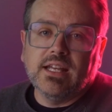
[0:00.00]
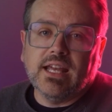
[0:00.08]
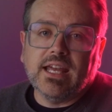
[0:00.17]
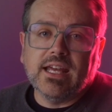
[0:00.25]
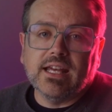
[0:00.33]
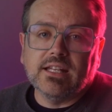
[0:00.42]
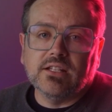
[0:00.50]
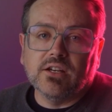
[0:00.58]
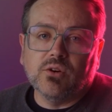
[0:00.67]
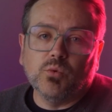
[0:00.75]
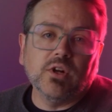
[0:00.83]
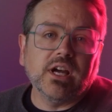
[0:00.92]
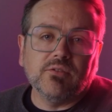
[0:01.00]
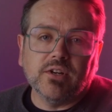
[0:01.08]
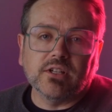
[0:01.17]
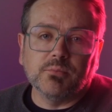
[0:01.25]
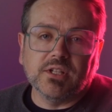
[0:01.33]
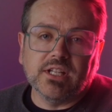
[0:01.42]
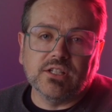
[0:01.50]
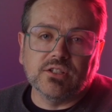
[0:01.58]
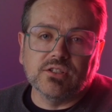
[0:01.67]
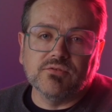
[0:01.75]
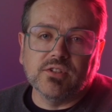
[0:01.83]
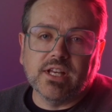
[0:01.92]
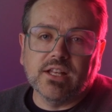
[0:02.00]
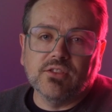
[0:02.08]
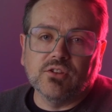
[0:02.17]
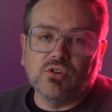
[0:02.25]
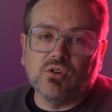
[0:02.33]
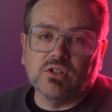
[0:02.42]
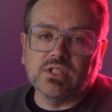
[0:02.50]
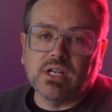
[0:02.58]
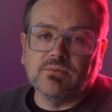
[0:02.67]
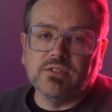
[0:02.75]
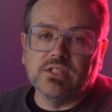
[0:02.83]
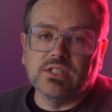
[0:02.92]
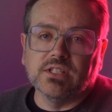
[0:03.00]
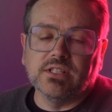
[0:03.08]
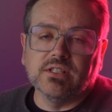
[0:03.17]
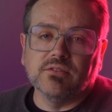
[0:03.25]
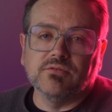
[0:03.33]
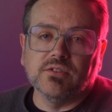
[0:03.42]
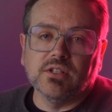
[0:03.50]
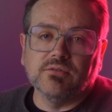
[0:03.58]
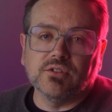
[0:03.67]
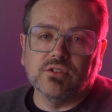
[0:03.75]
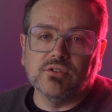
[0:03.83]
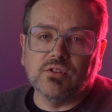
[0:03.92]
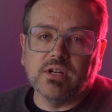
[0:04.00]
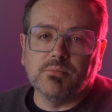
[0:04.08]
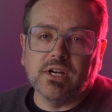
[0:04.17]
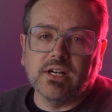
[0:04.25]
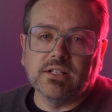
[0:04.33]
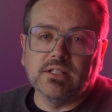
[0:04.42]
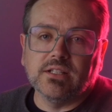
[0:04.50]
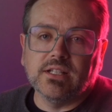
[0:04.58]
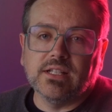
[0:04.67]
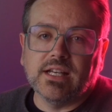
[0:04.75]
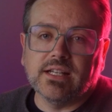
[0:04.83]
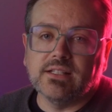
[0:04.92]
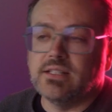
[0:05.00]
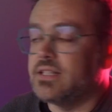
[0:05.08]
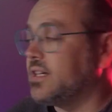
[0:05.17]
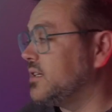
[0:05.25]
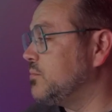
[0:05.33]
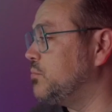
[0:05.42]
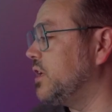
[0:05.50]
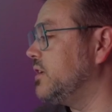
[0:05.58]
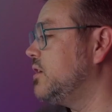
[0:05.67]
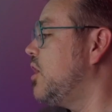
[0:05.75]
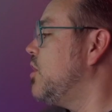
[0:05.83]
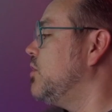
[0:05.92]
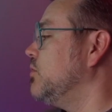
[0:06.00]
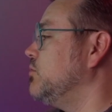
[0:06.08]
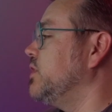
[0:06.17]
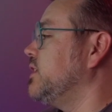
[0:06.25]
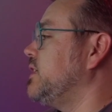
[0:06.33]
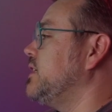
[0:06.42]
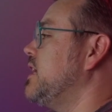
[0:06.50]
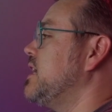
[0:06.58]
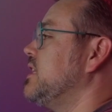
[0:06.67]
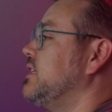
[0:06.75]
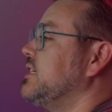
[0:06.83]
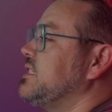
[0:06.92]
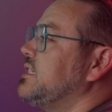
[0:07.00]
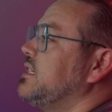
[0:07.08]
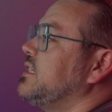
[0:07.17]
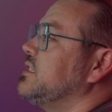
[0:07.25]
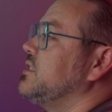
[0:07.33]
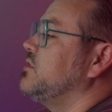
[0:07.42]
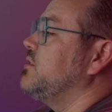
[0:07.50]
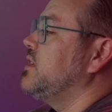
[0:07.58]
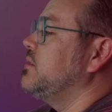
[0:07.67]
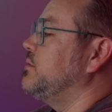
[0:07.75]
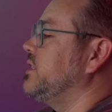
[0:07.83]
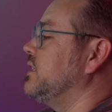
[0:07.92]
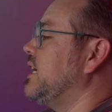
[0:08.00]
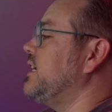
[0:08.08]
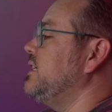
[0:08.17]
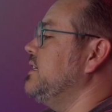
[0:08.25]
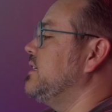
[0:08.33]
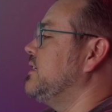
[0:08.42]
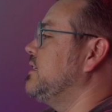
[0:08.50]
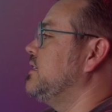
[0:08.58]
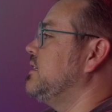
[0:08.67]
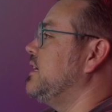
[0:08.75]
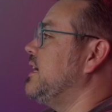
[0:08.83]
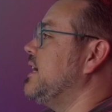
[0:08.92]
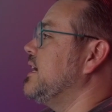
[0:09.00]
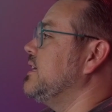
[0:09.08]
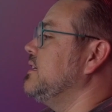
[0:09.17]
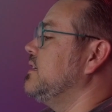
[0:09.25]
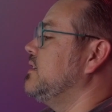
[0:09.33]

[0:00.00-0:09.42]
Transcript: and we'll have recommendations for that in the course, obviously, of good tripod and head to get. But really, this thing is incredibly light at